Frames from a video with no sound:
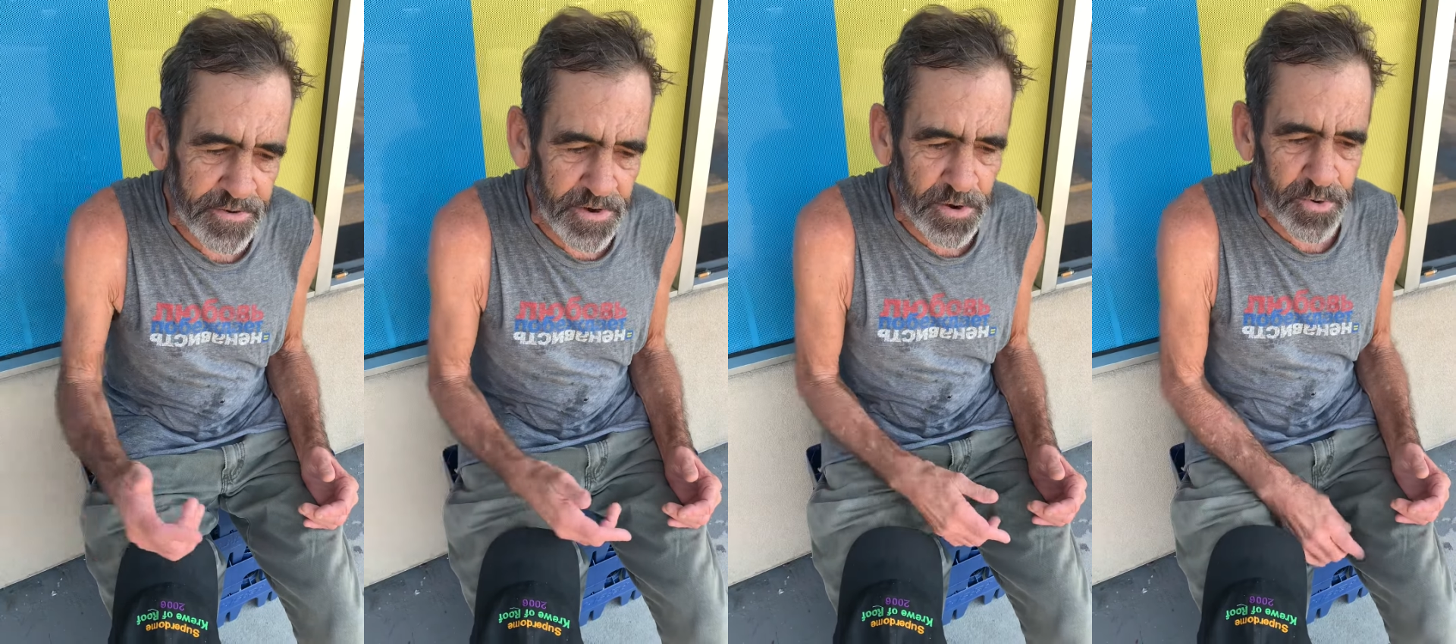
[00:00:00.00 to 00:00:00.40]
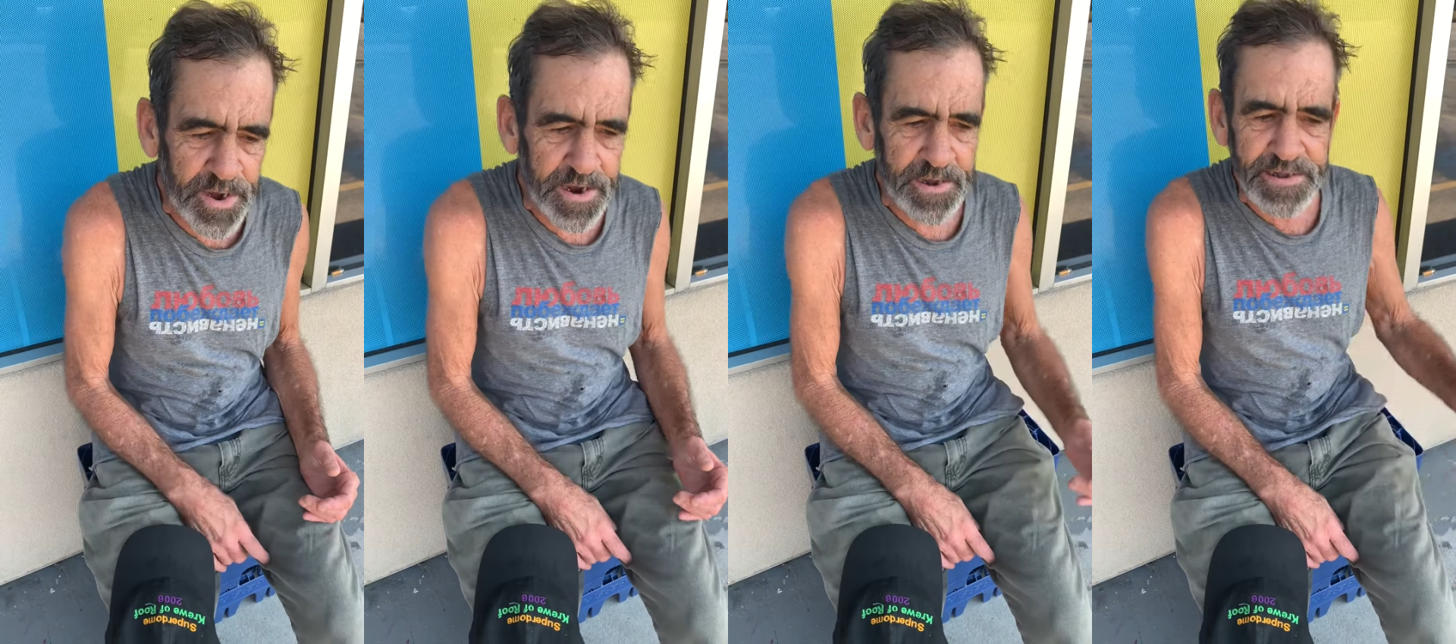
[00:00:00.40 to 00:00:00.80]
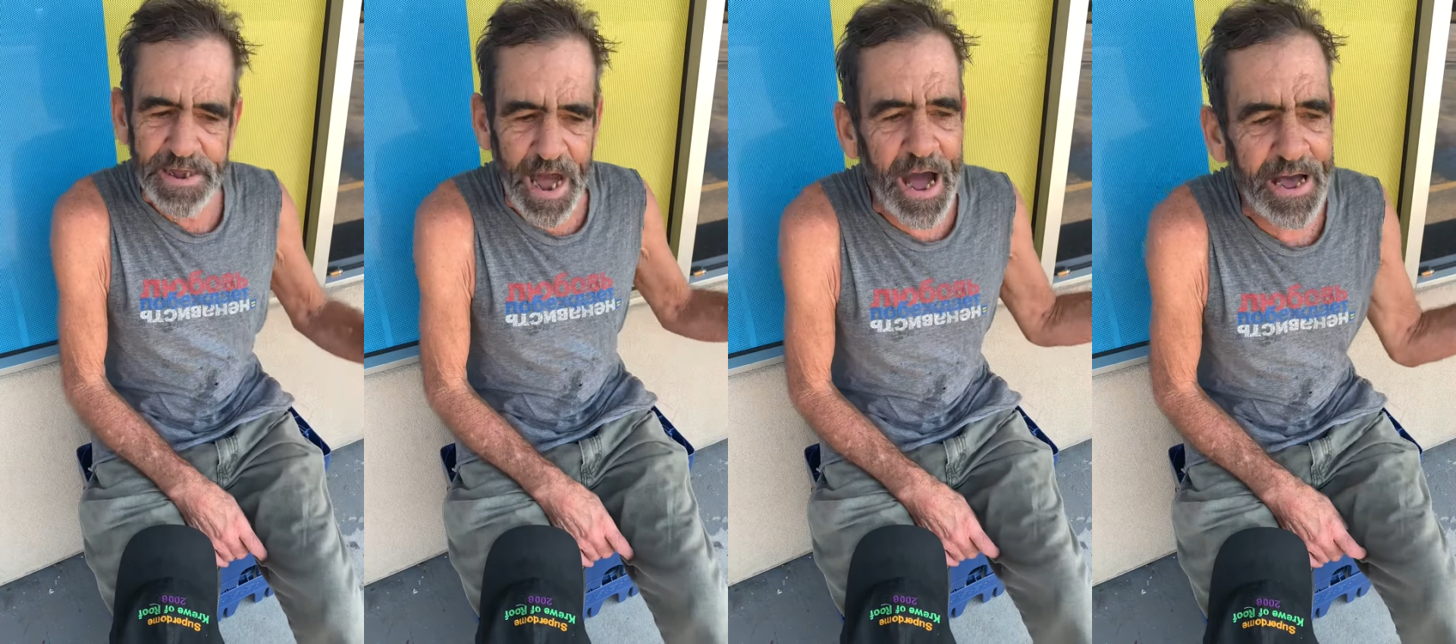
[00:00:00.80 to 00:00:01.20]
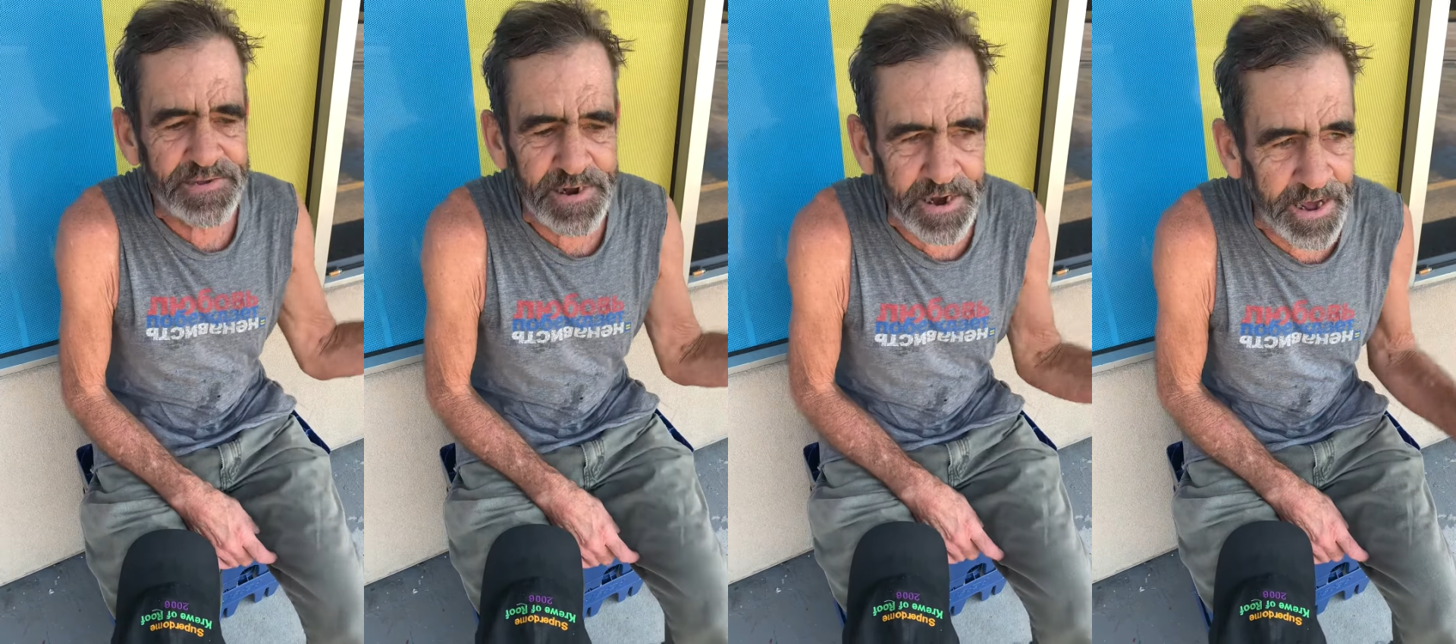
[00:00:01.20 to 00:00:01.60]
grow weed as high as
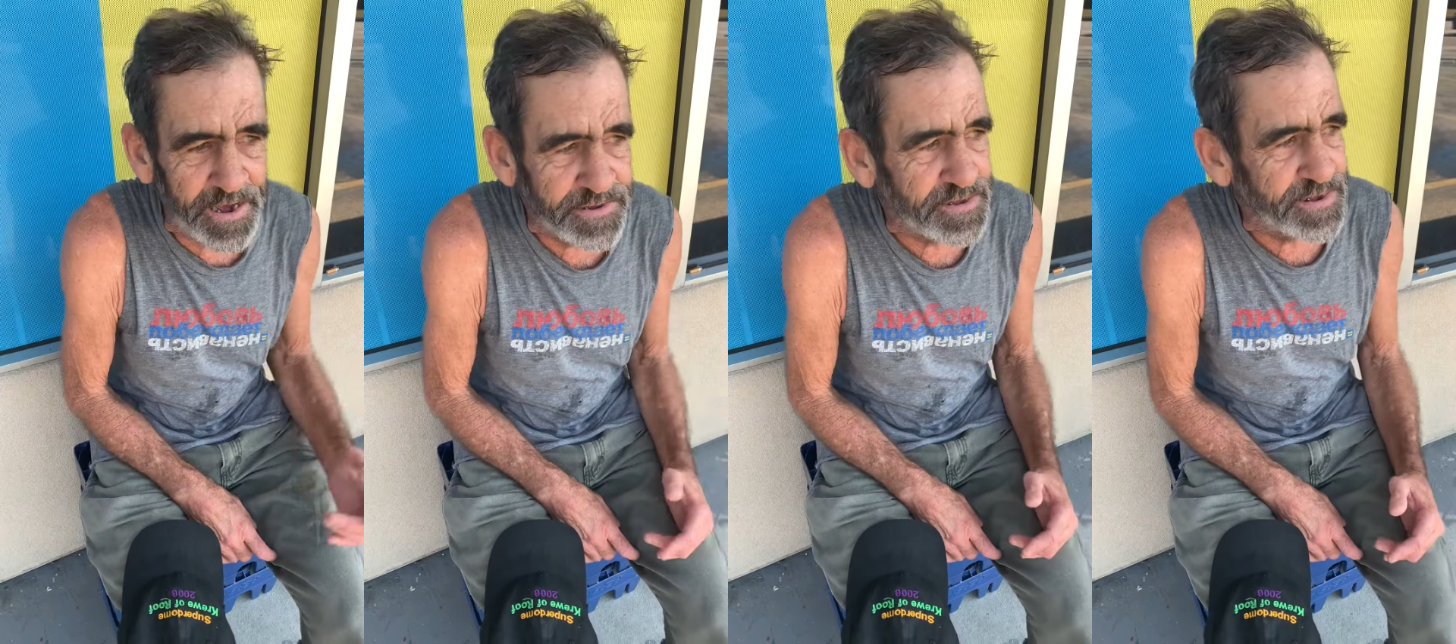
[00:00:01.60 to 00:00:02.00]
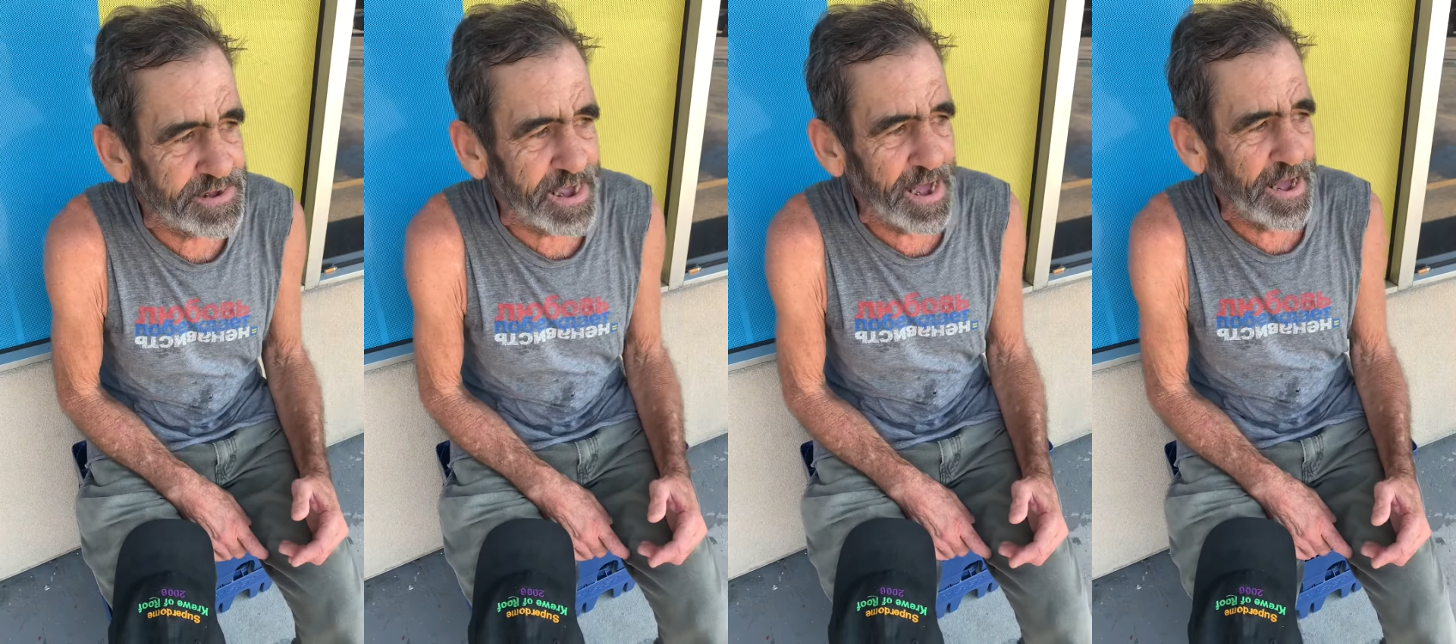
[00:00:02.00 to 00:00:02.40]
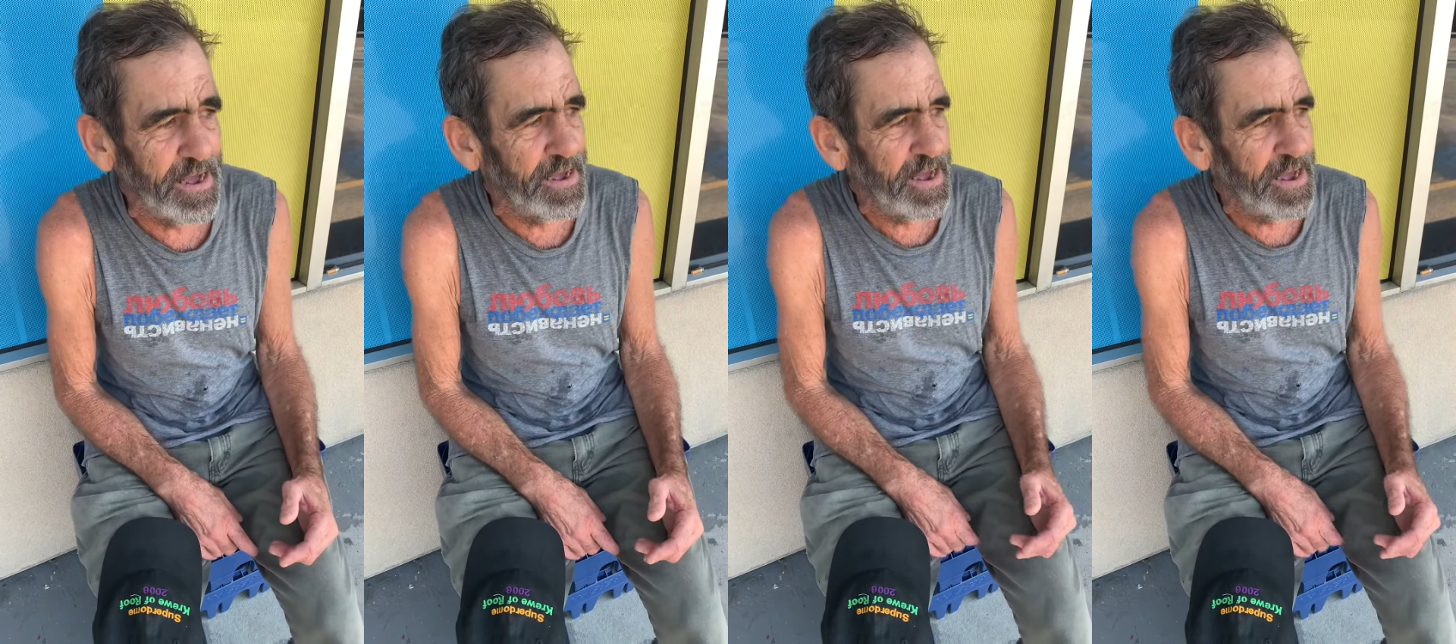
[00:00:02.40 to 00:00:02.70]
the clouds in the sky.